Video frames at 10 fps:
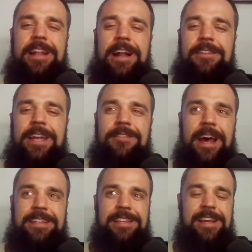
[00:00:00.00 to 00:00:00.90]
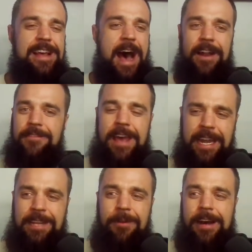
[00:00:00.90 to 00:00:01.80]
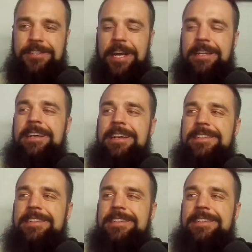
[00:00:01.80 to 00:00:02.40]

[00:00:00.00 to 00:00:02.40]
on AVAX out of any project.